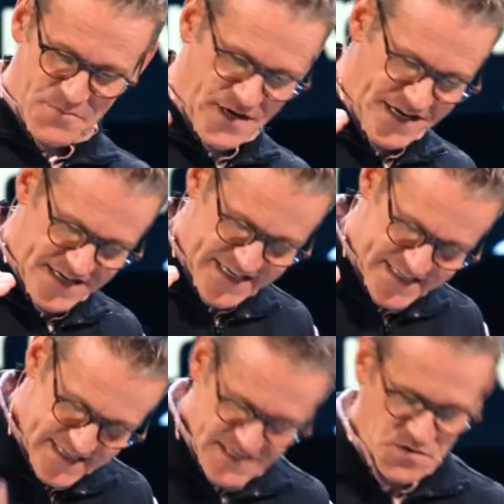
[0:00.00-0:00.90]
But he
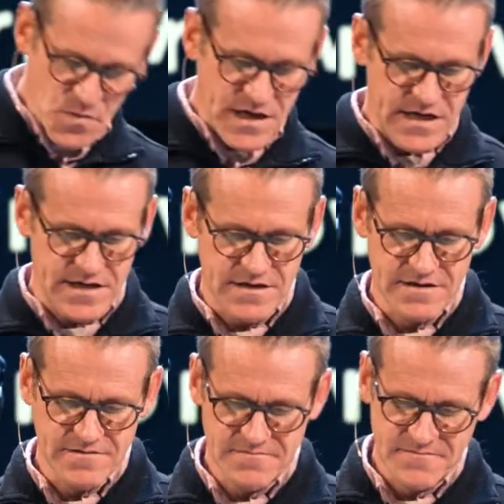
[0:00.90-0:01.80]
stays awake
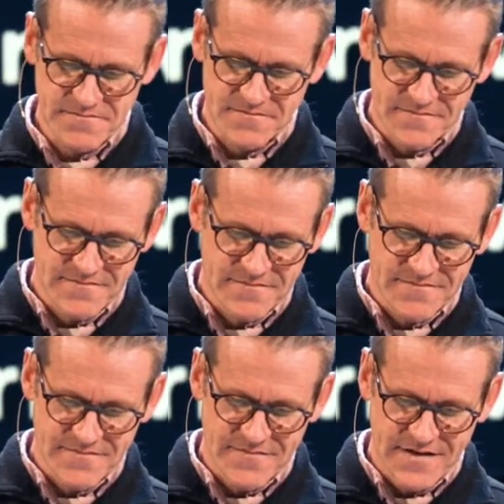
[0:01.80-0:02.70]

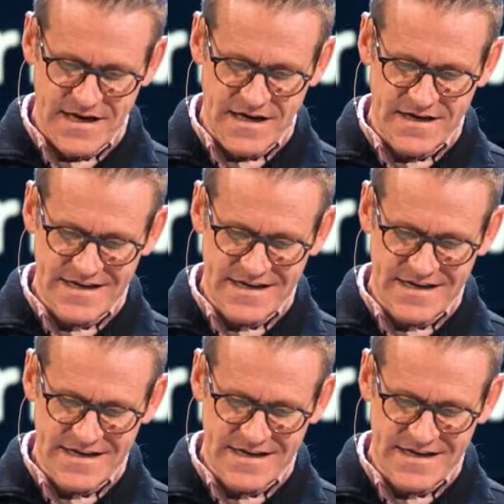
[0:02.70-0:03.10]
and